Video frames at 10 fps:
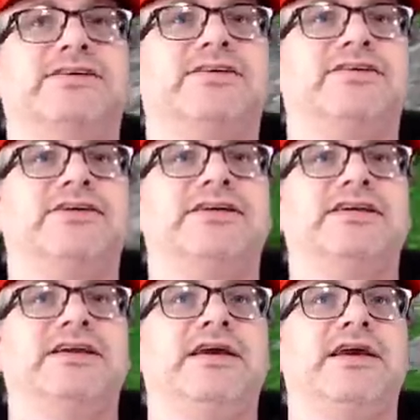right, so you
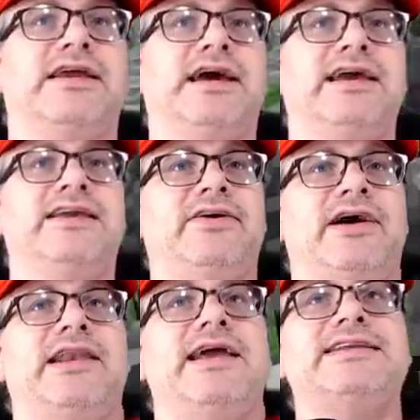can, and I, you
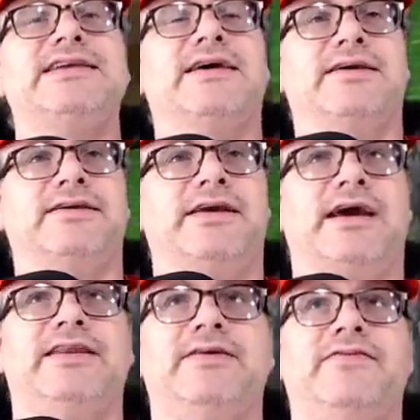know, I like
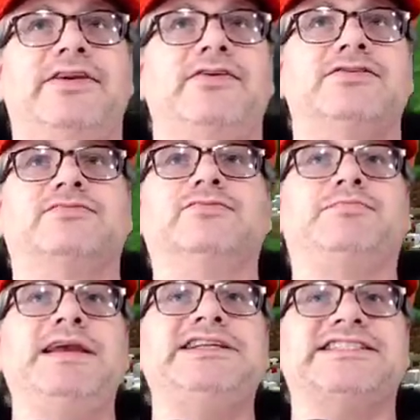to, on the videos,
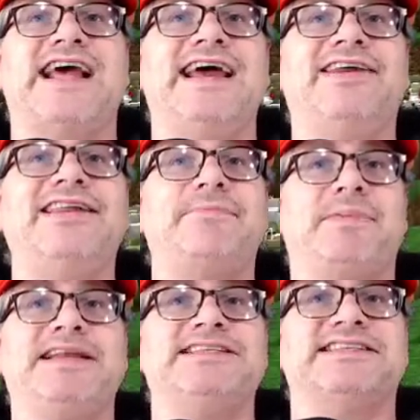pizza sign, look at
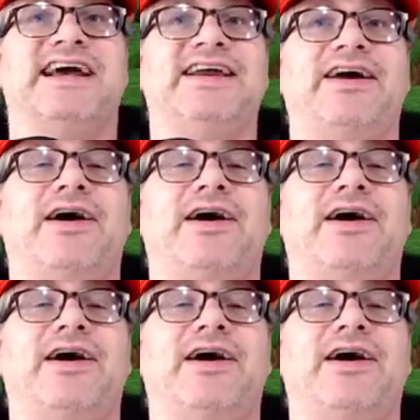the pizza sign.